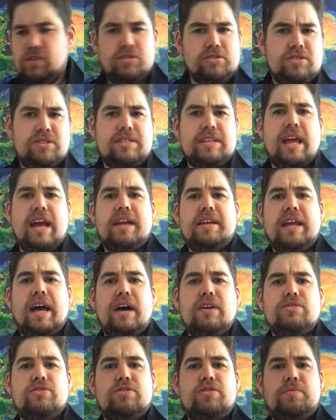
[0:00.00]
stand
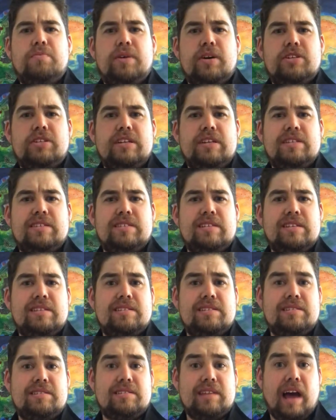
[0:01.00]
out so much is
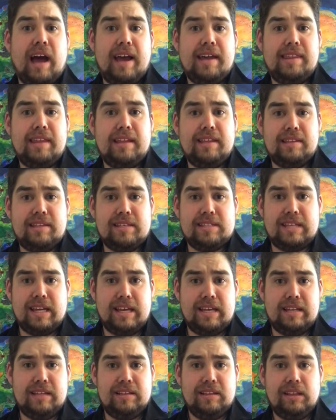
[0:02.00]
this, I think, this
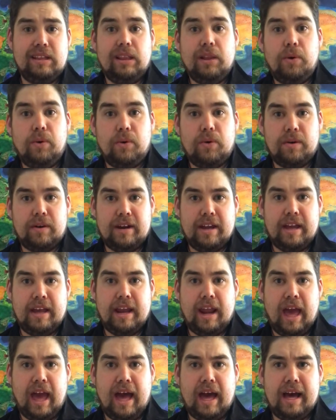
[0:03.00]
hidden lore
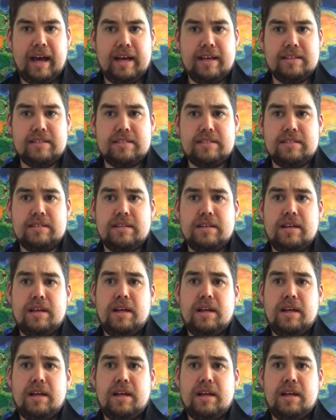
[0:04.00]
it has.